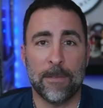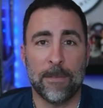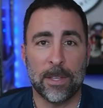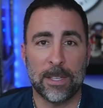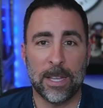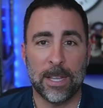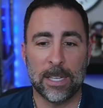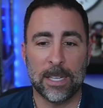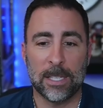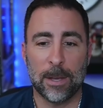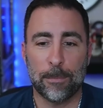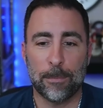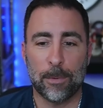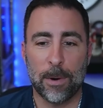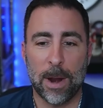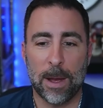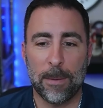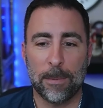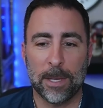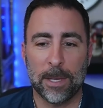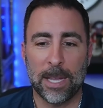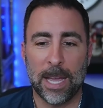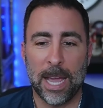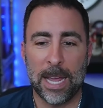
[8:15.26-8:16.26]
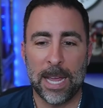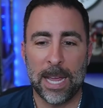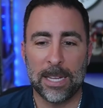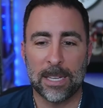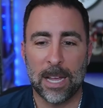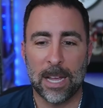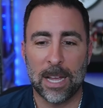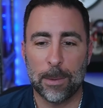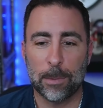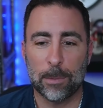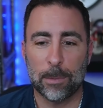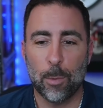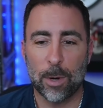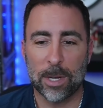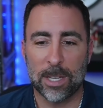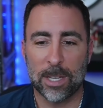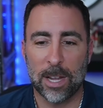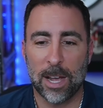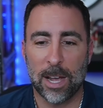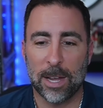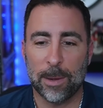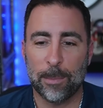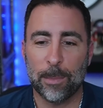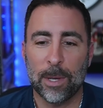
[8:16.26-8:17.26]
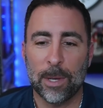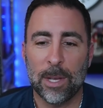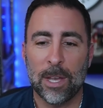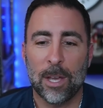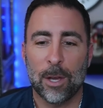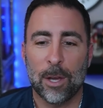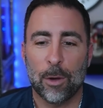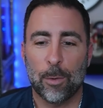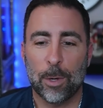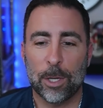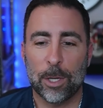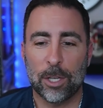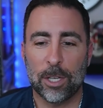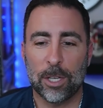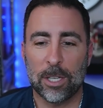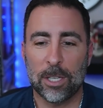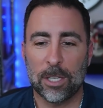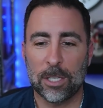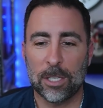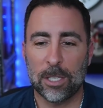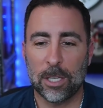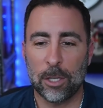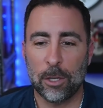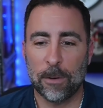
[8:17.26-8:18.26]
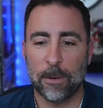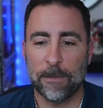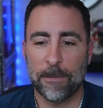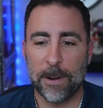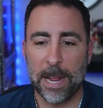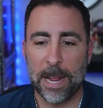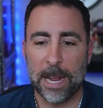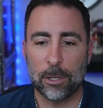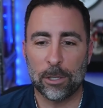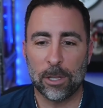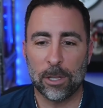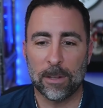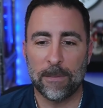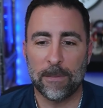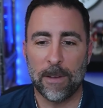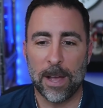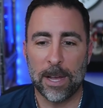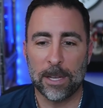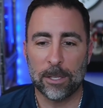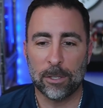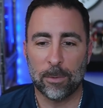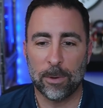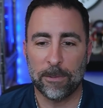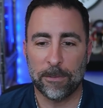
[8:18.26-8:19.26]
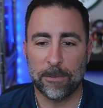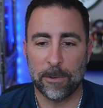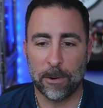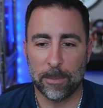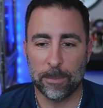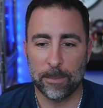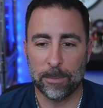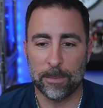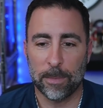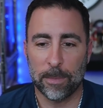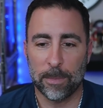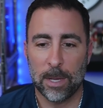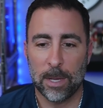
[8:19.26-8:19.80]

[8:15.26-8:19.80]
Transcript: that takes up probably eight times more time, which yeah. is your financial advisory firm.